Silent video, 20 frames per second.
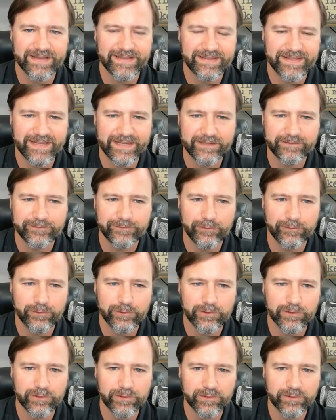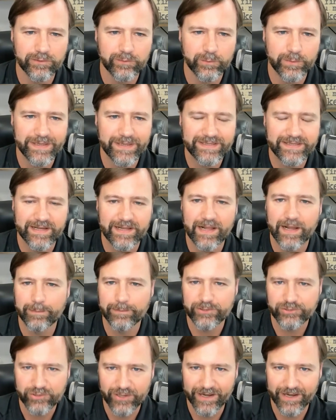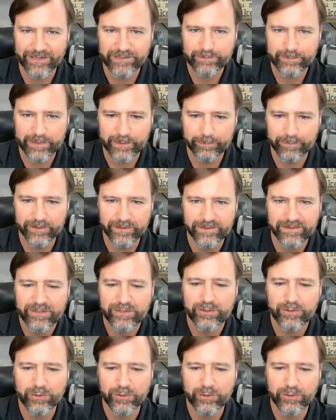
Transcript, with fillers: I think, for retail arbitrage people